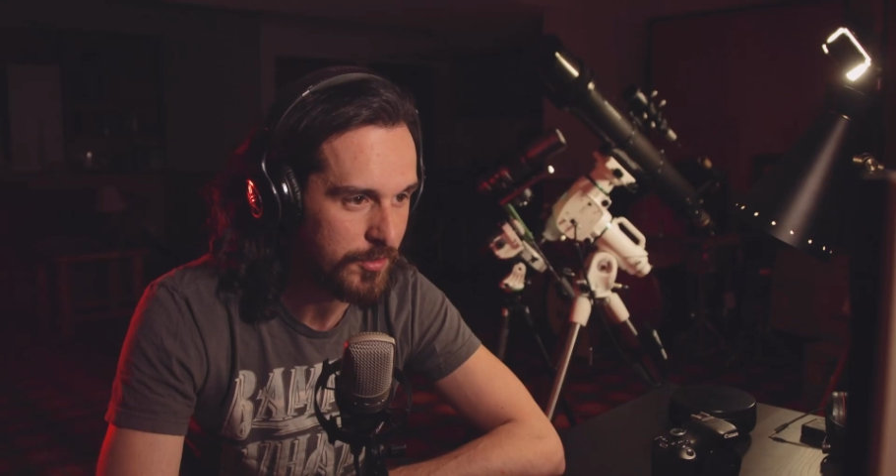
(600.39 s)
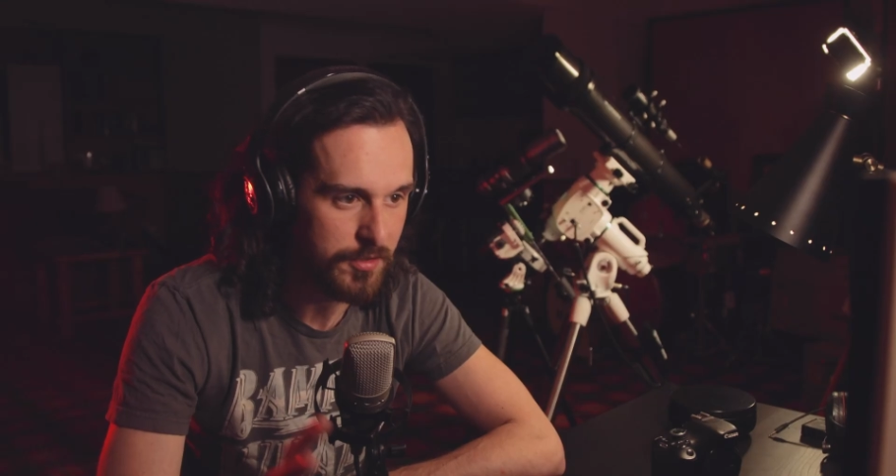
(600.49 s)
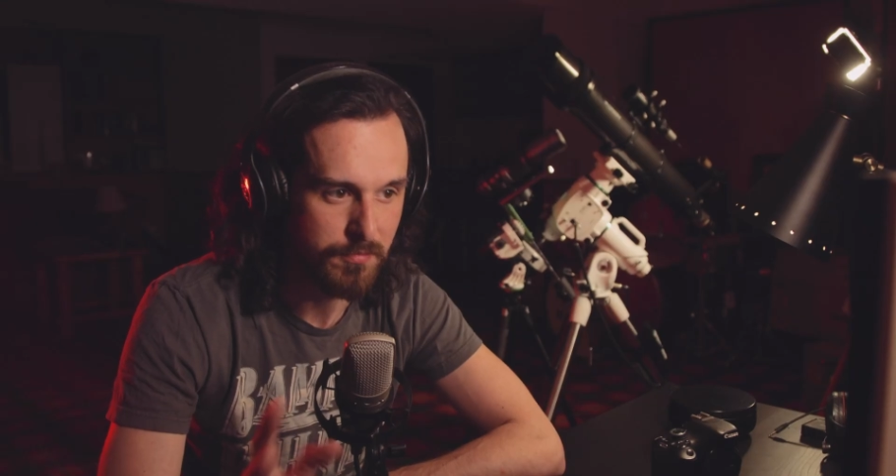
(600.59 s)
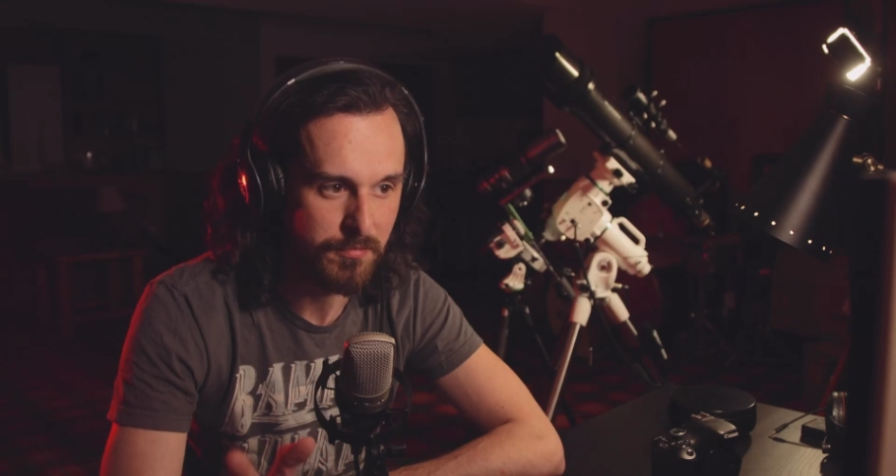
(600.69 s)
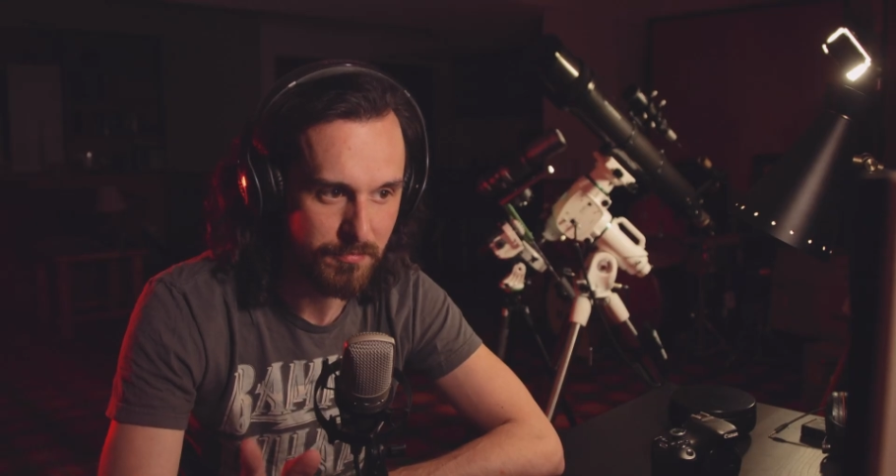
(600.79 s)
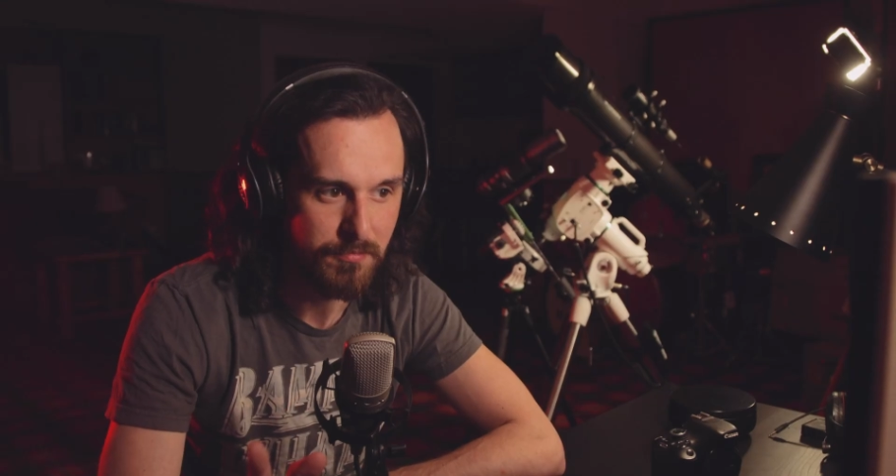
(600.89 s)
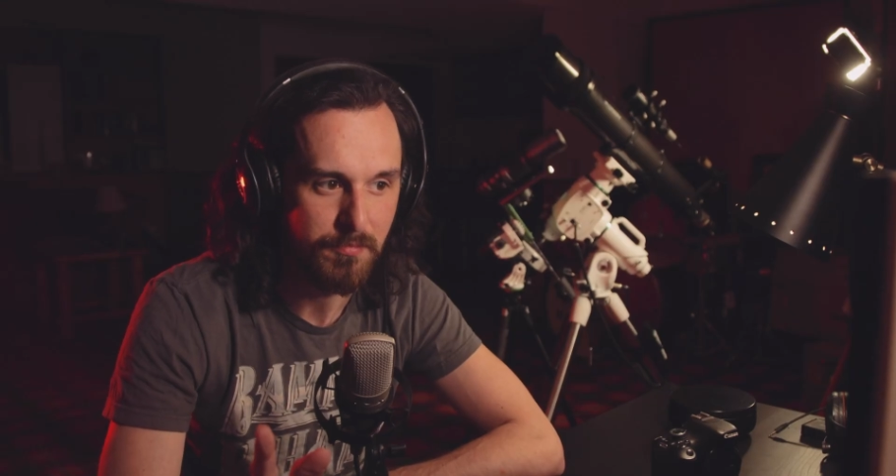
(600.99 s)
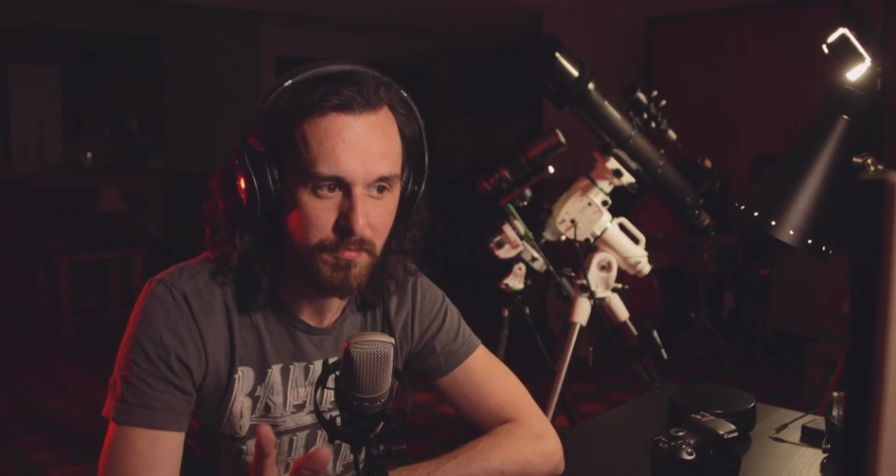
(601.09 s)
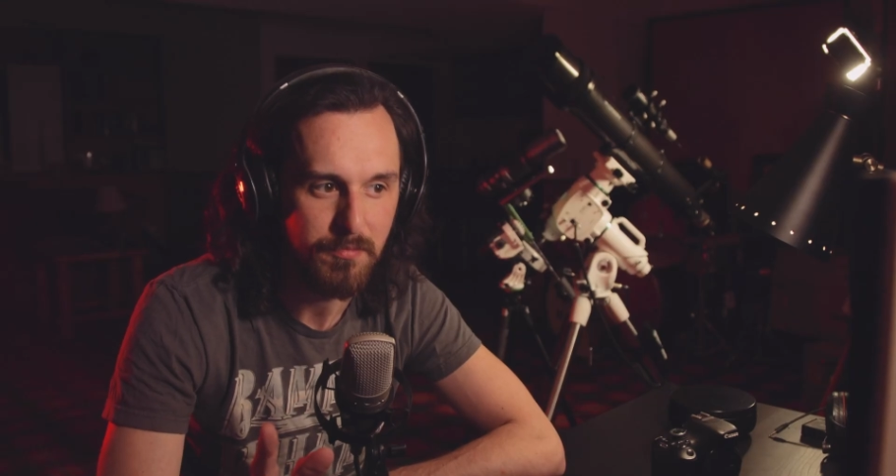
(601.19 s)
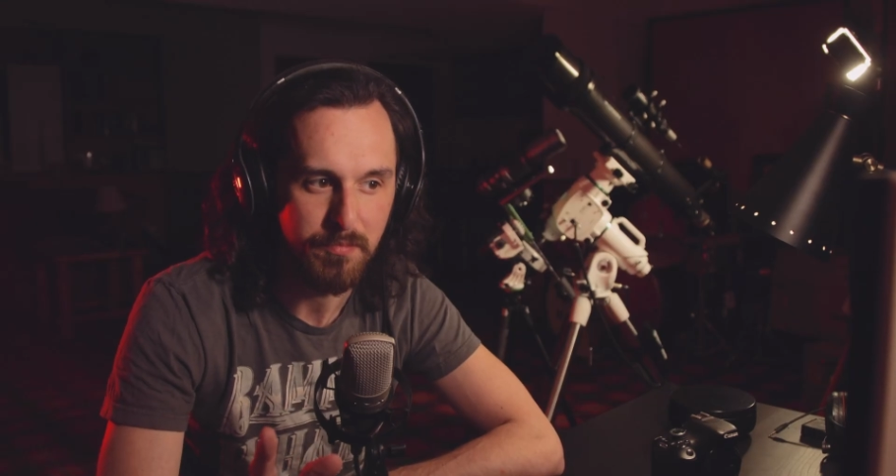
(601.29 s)
just
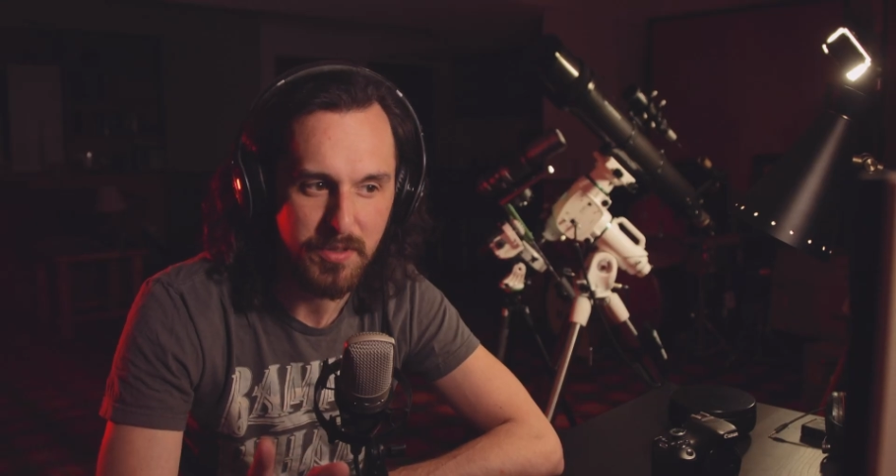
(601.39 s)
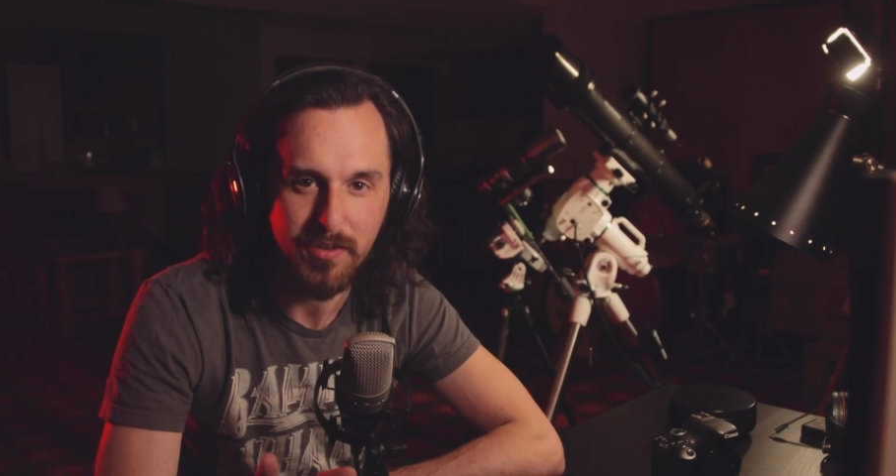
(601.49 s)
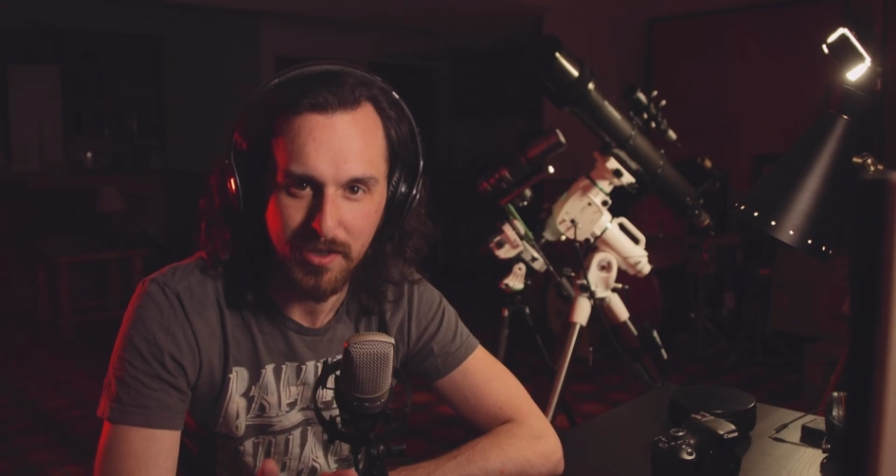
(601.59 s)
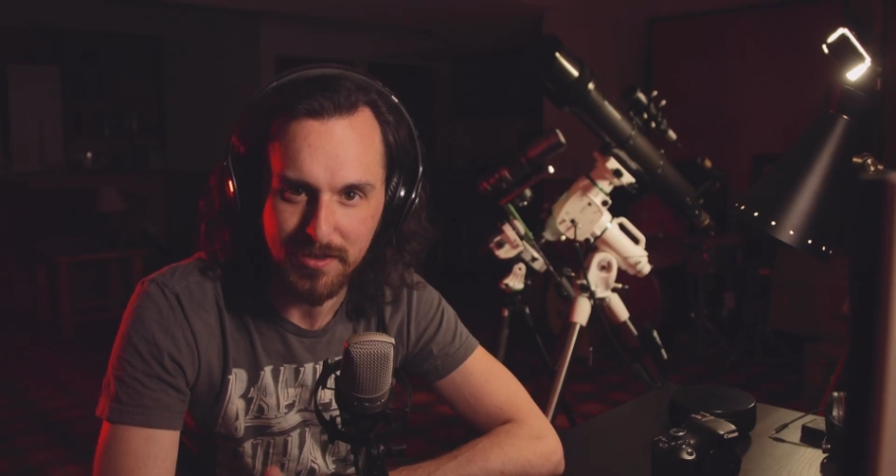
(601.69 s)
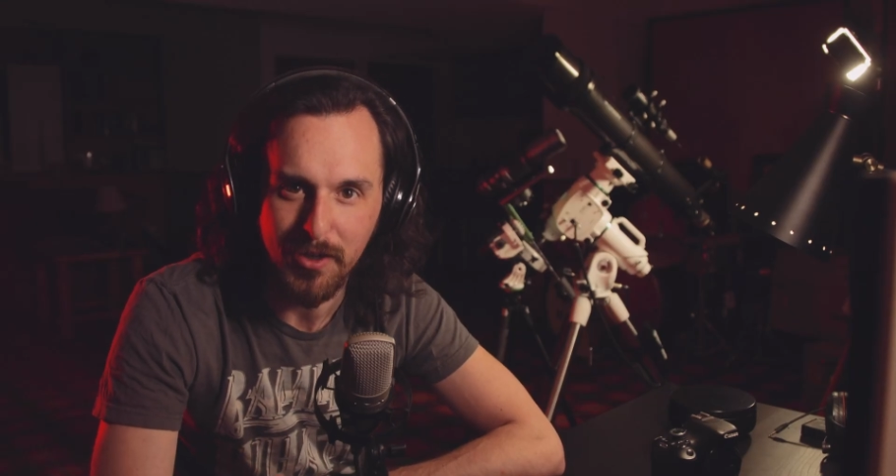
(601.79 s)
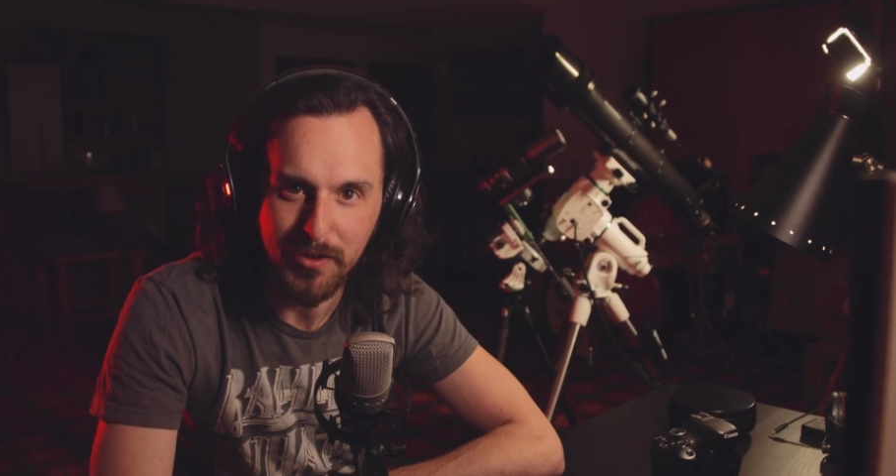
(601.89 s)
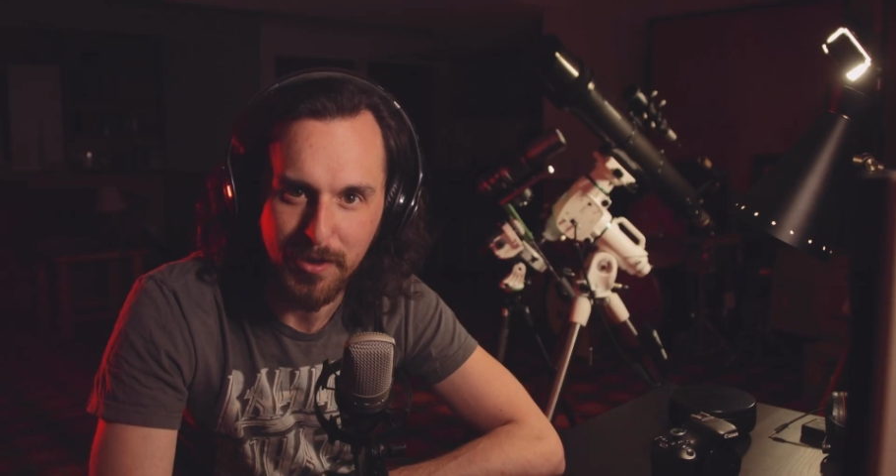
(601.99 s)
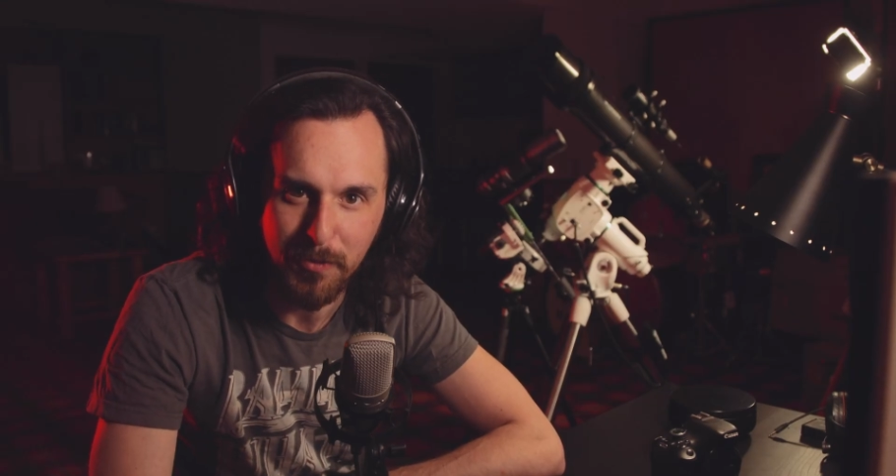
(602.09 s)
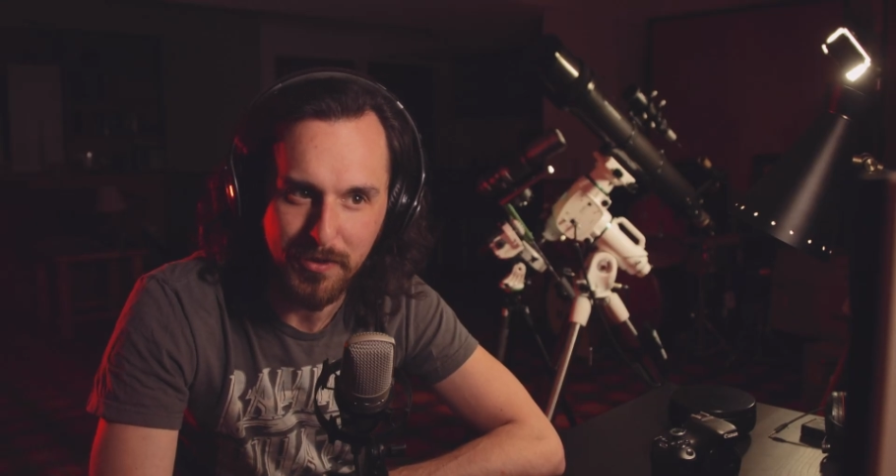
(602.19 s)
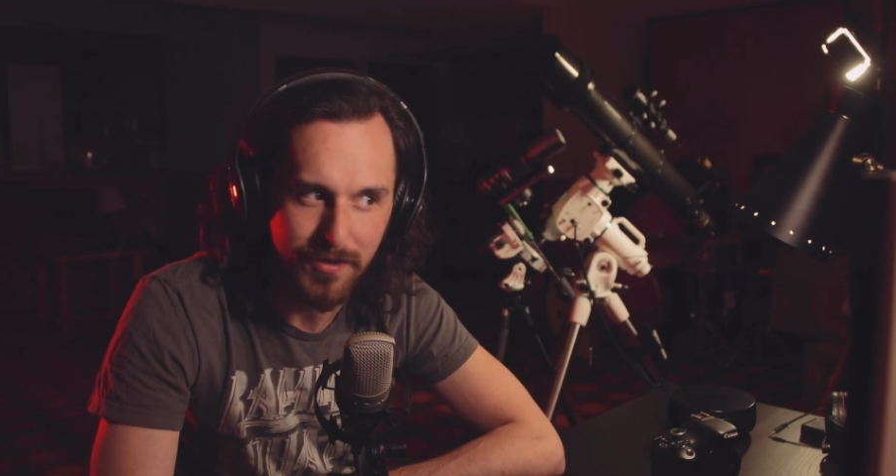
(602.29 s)
be very
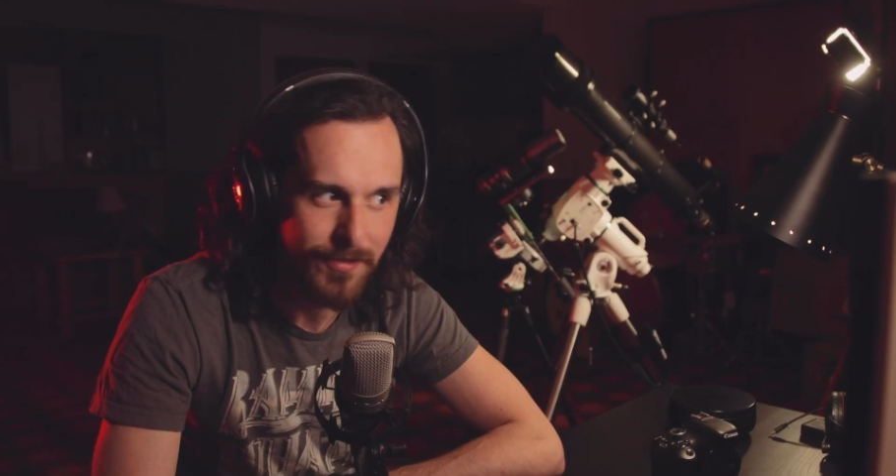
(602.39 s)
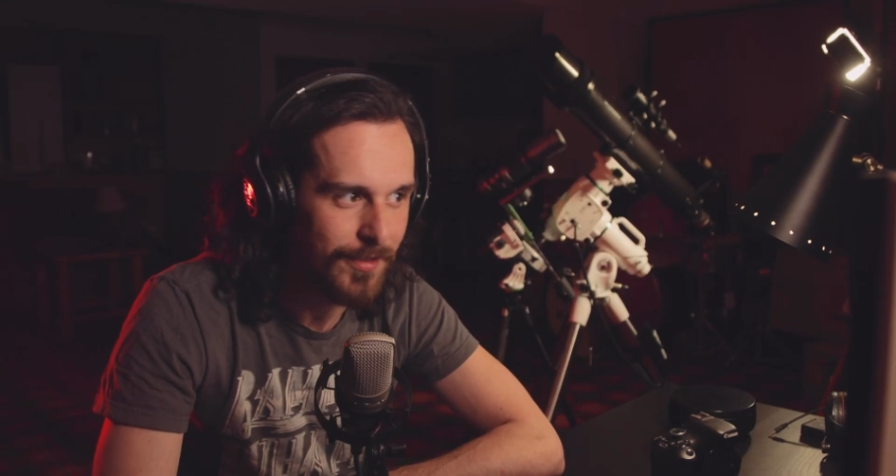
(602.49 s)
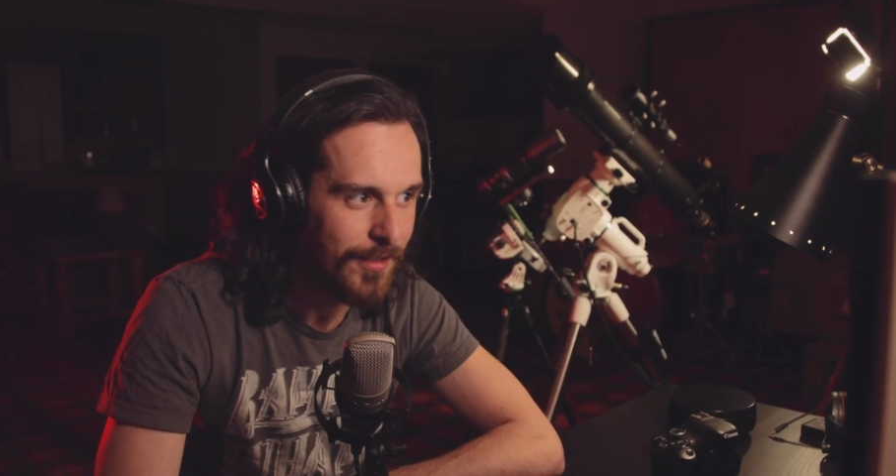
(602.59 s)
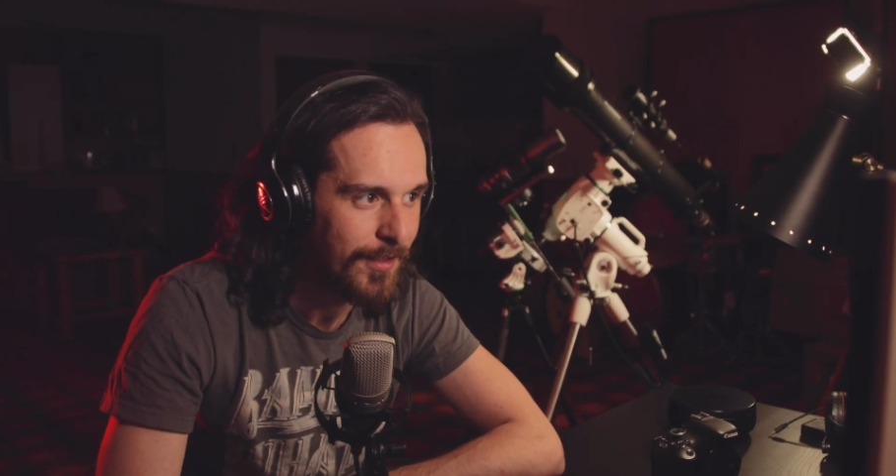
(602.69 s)
delicate with it.